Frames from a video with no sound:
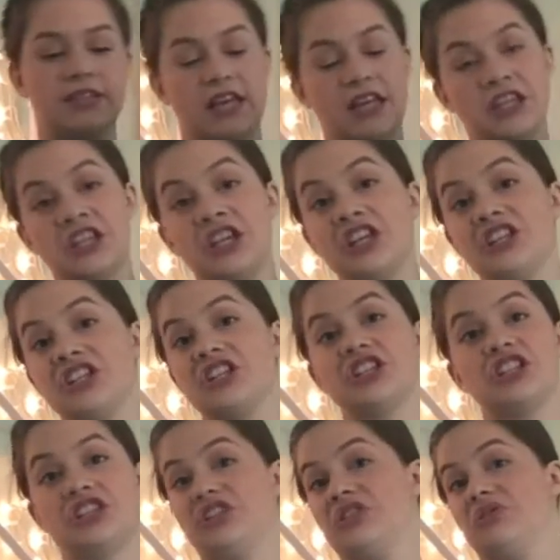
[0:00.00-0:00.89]
was like,
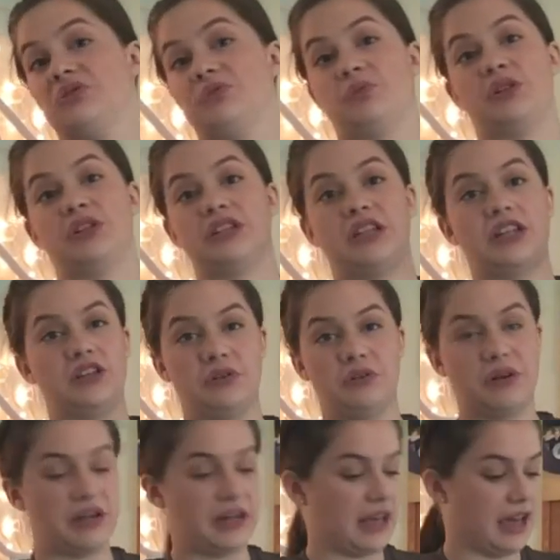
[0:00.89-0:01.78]
just use one that
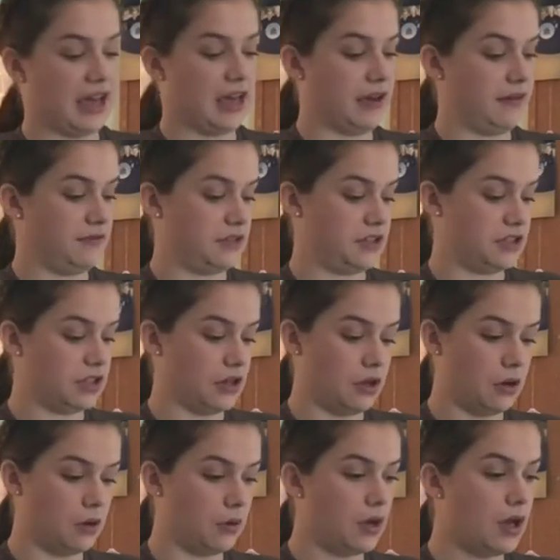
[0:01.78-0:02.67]
you already have.
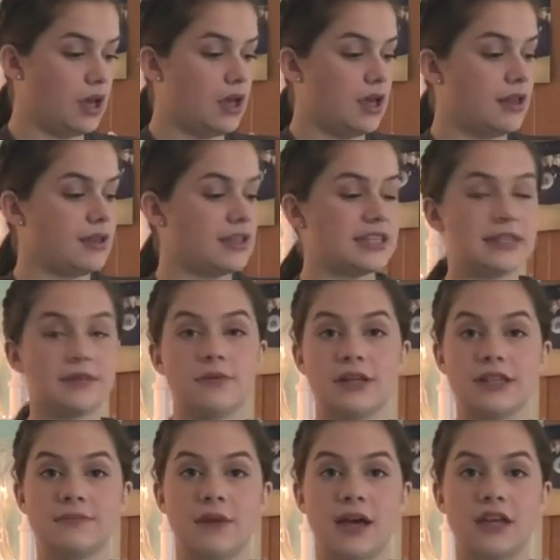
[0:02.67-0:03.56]
So this
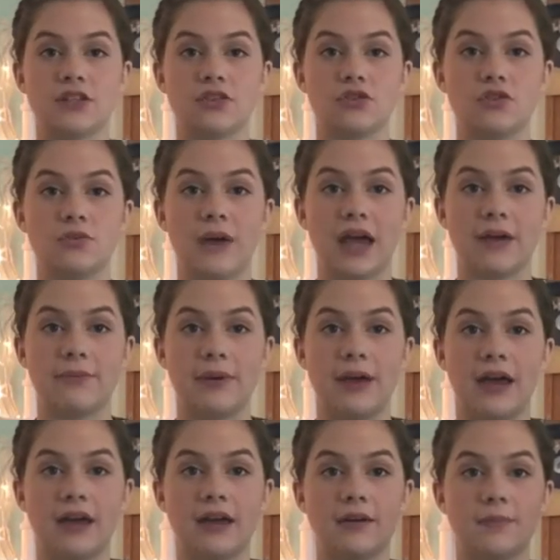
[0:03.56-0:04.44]
was my school
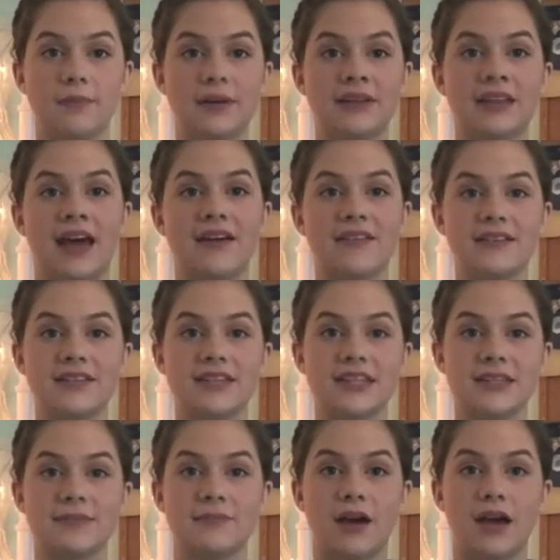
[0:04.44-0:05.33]
backpack, but now this
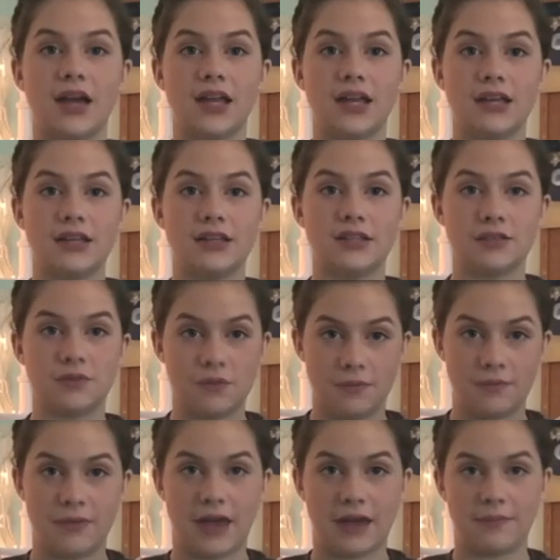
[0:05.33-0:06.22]
is my
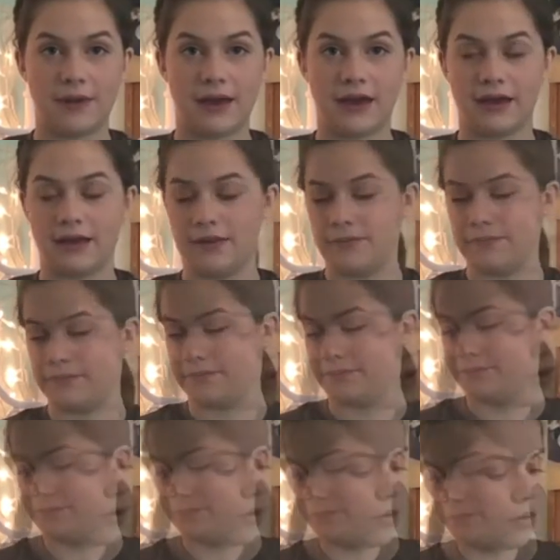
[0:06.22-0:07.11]
swim backpack.
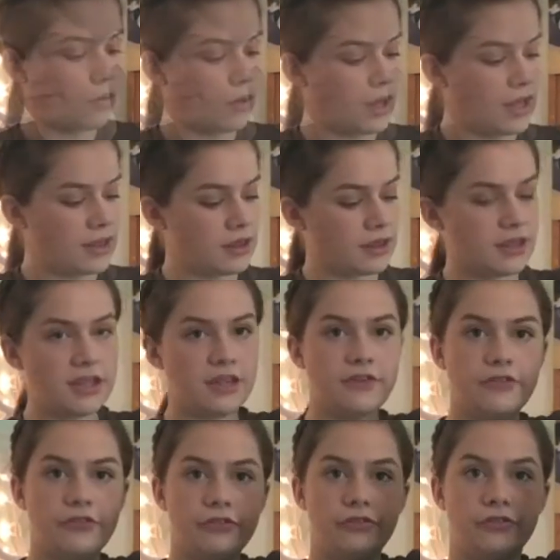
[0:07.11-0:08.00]
So in
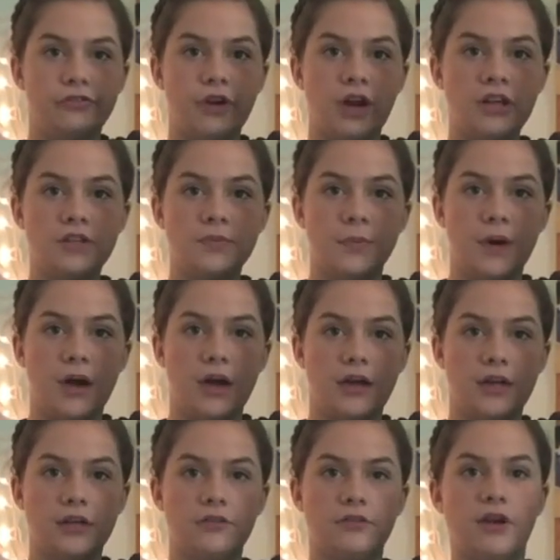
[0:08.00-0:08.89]
the front
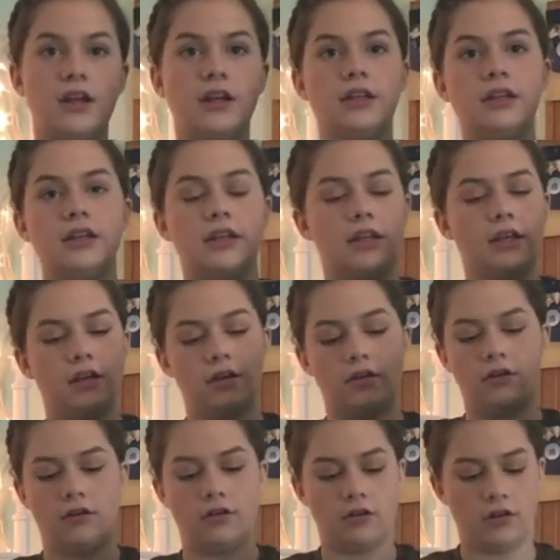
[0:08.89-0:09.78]
pocket right in
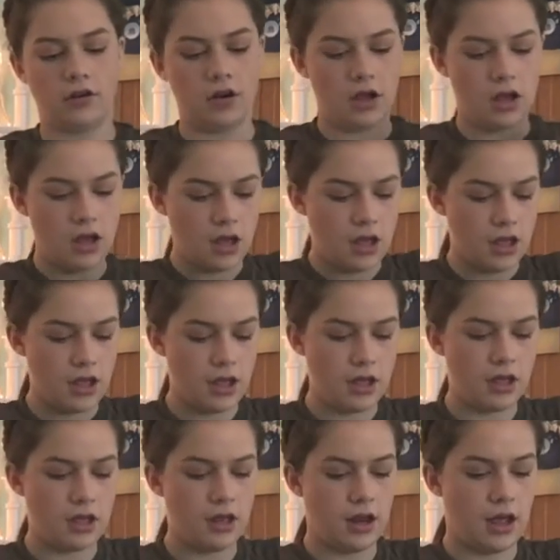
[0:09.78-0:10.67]
here,
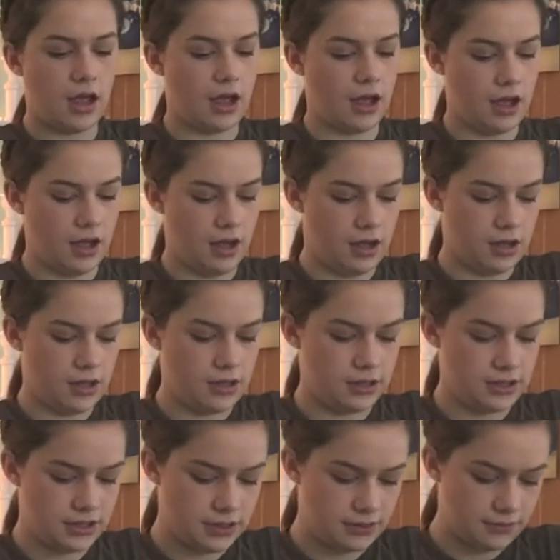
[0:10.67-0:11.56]
it
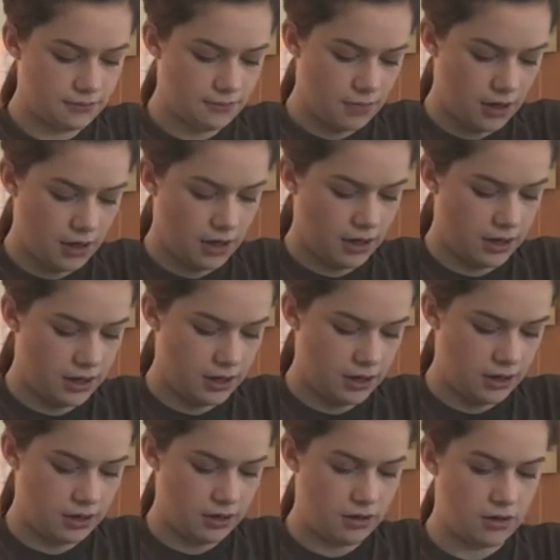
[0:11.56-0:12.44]
has
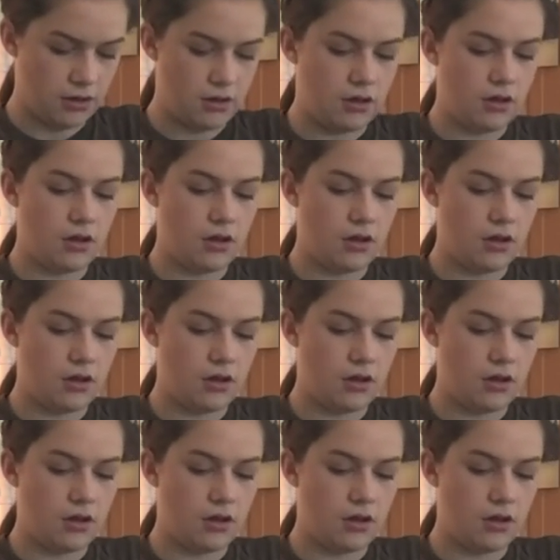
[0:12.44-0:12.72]
my